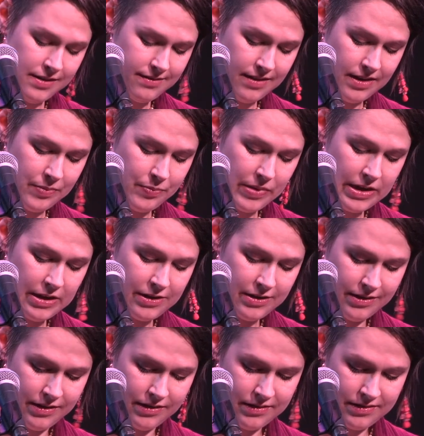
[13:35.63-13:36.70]
like
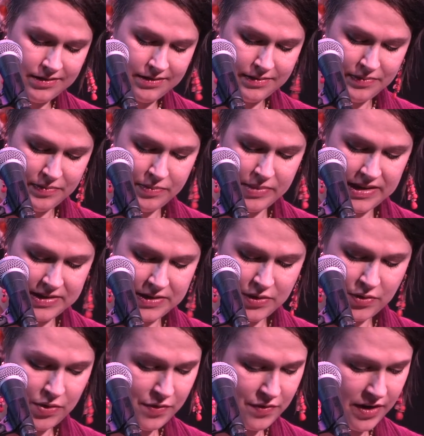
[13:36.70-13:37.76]
Peter being
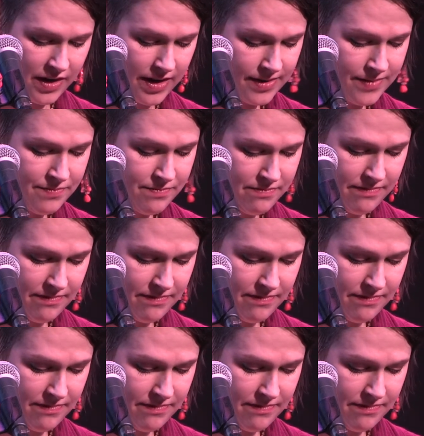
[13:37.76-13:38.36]
so overcome.